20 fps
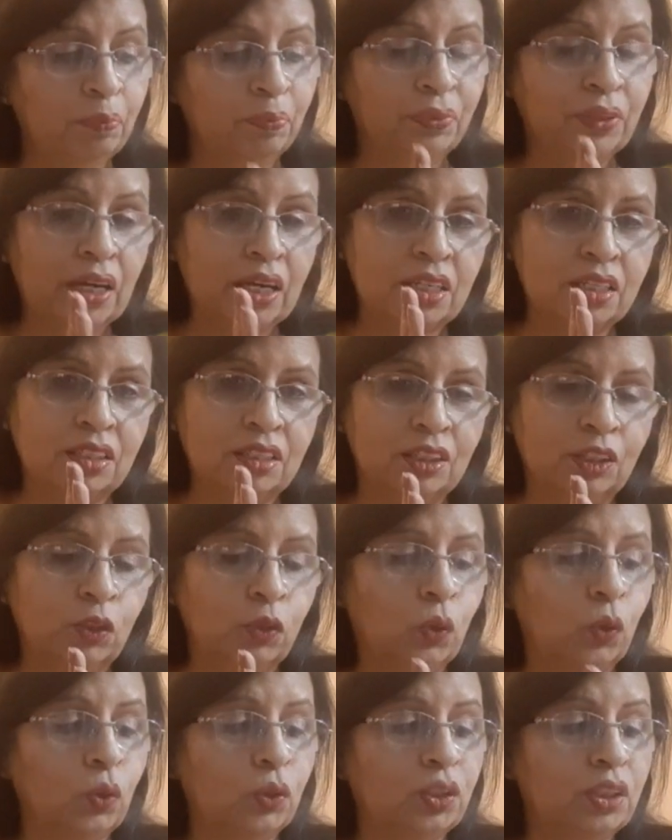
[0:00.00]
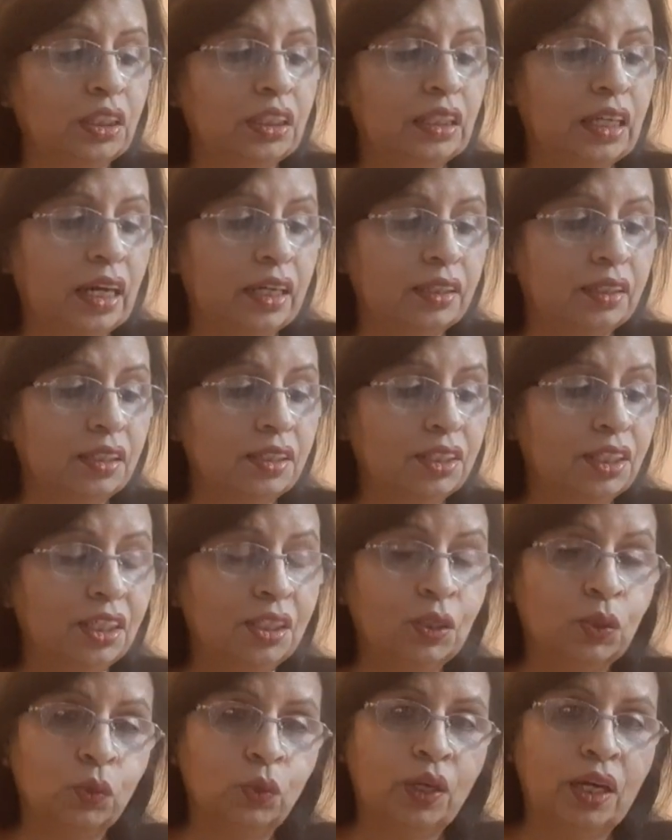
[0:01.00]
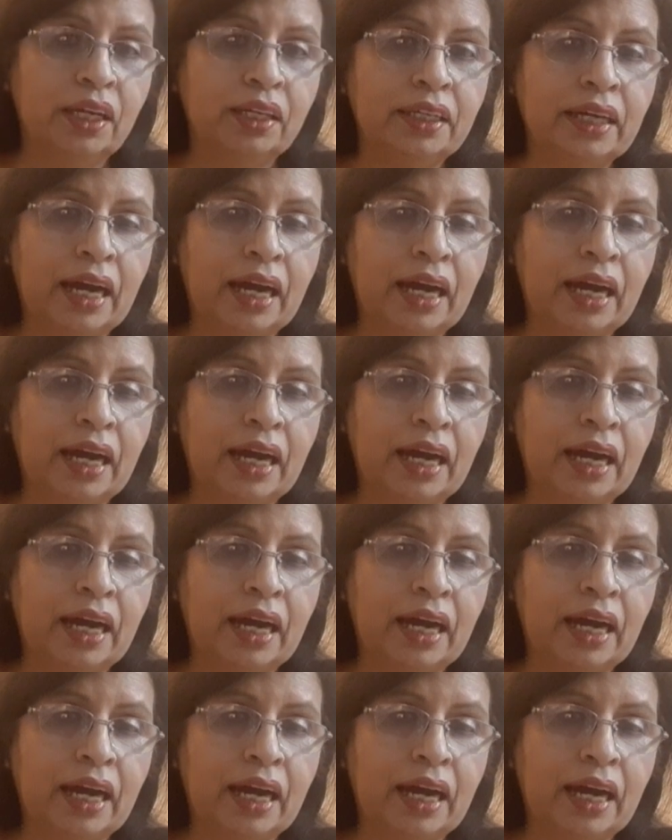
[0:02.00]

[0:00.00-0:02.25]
that, the Sisu-like